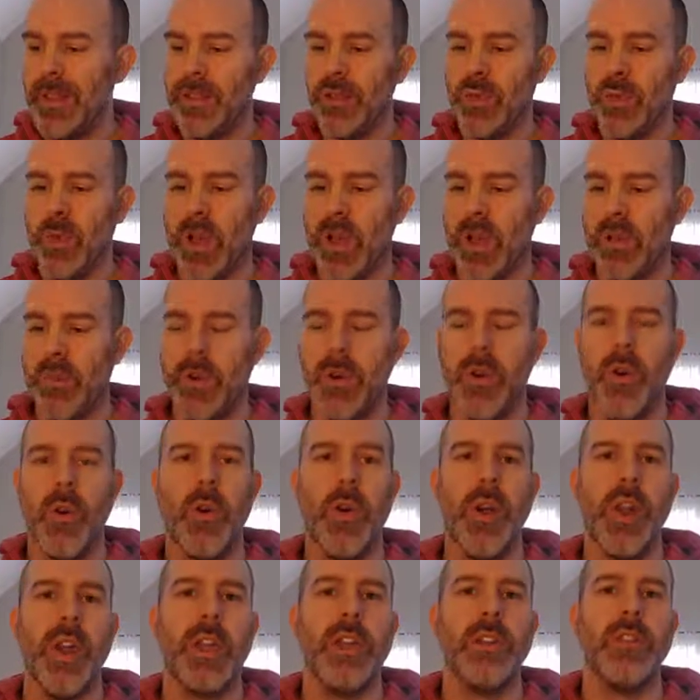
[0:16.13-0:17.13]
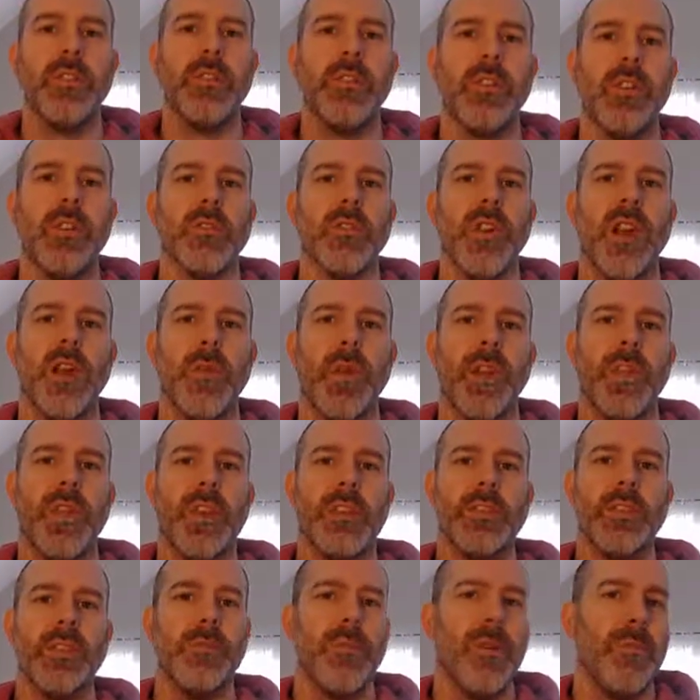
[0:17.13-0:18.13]
well, recording, so trying to make
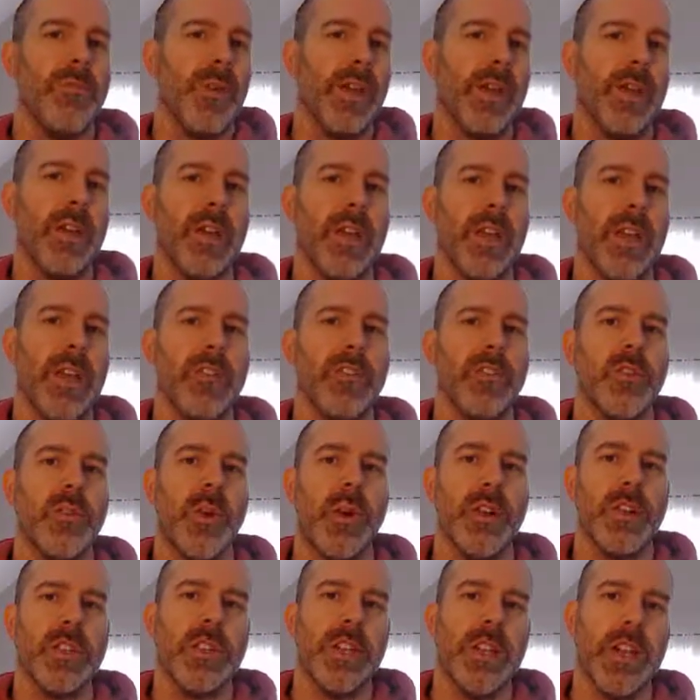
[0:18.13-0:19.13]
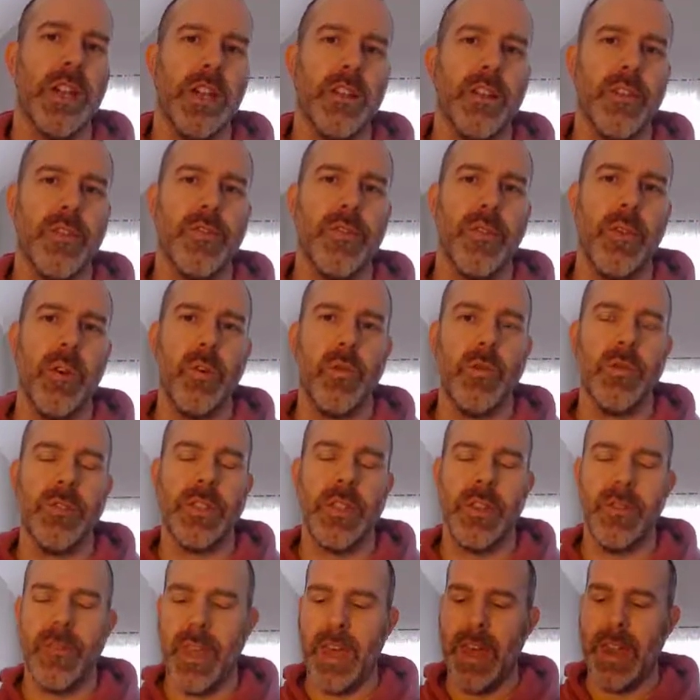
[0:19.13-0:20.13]
things a little bit bigger in case you're watching it on your phone. We'll see
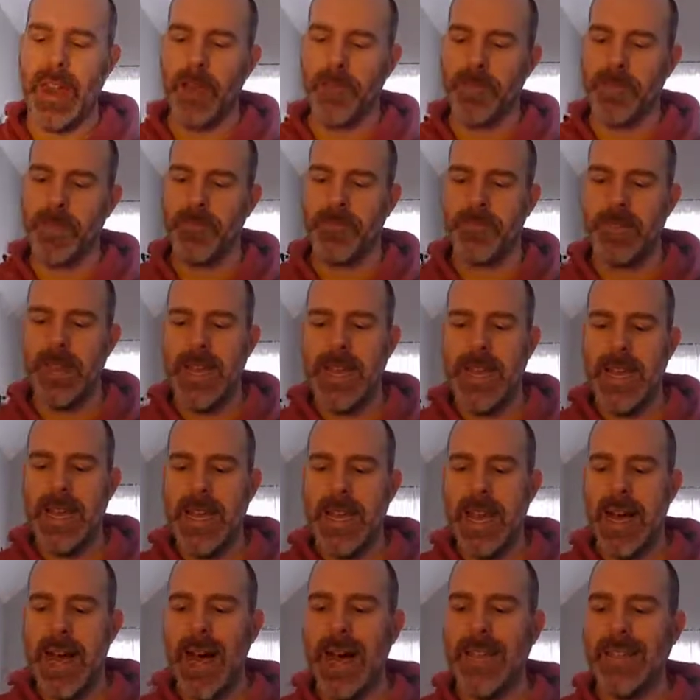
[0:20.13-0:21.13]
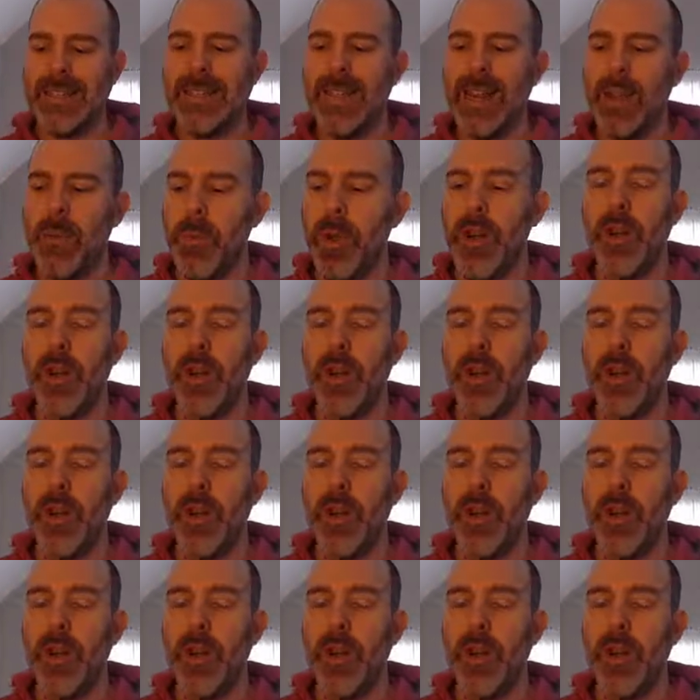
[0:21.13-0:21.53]
if that helps. Today we're going to